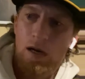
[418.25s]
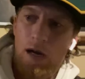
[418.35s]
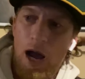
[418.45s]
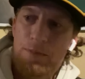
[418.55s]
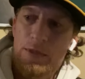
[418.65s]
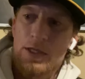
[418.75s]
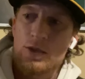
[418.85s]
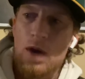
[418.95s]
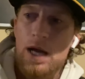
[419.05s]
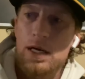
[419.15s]
I'm just
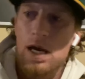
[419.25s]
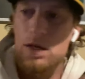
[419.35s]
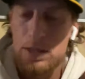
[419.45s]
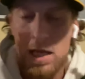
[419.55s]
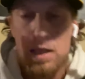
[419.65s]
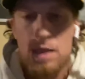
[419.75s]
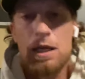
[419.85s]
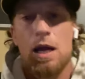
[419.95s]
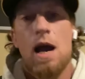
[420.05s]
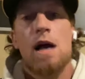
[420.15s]
trying to understand the
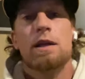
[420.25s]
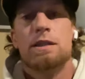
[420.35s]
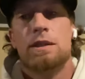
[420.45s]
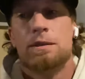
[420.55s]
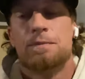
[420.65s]
psychology.